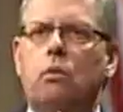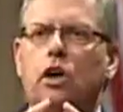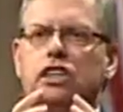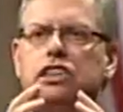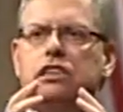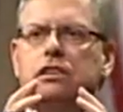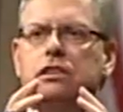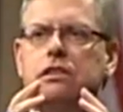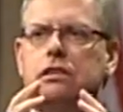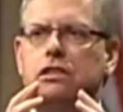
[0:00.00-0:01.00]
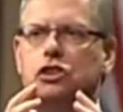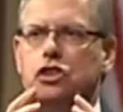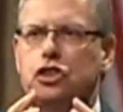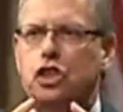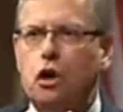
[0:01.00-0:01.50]
was
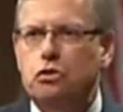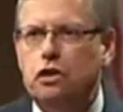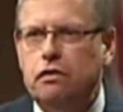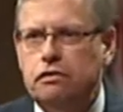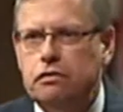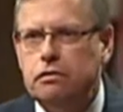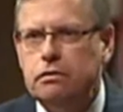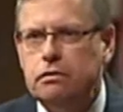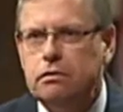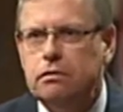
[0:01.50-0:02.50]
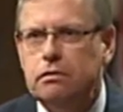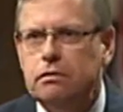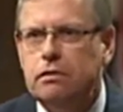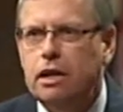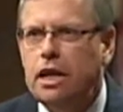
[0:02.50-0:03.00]
Joseph.
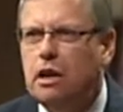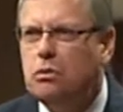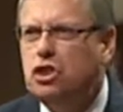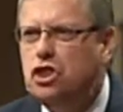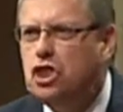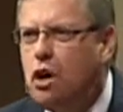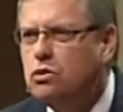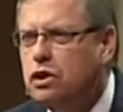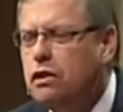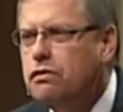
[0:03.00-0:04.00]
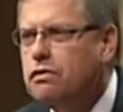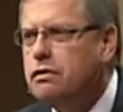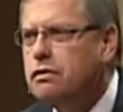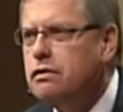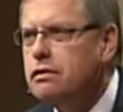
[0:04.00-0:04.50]
It was Joseph.
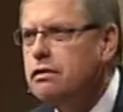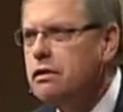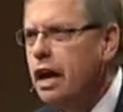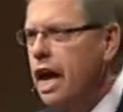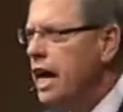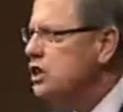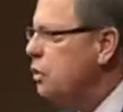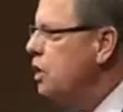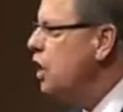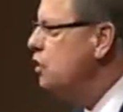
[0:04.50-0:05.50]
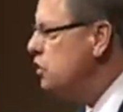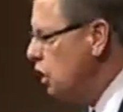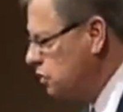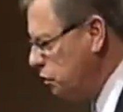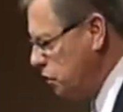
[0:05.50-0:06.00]
And so he heard
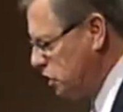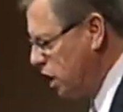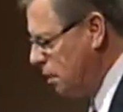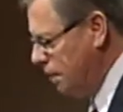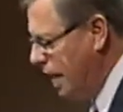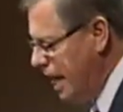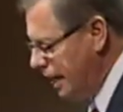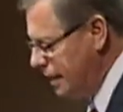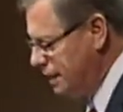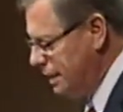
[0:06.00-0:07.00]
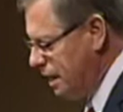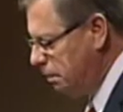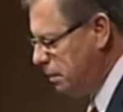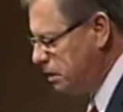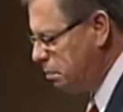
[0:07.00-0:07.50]
Joseph was coming and he sat up
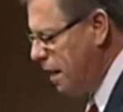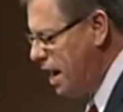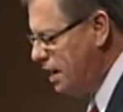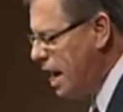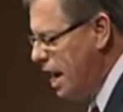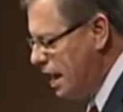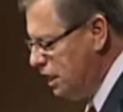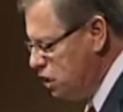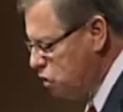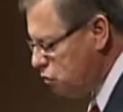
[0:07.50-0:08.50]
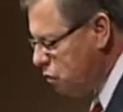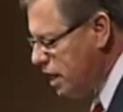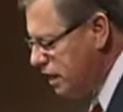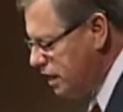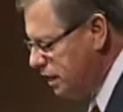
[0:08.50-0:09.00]
in his bed and he
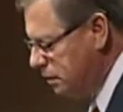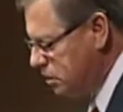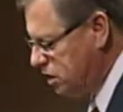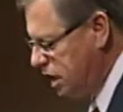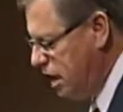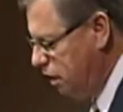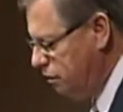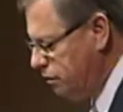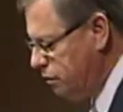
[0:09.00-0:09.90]
strengthened himself.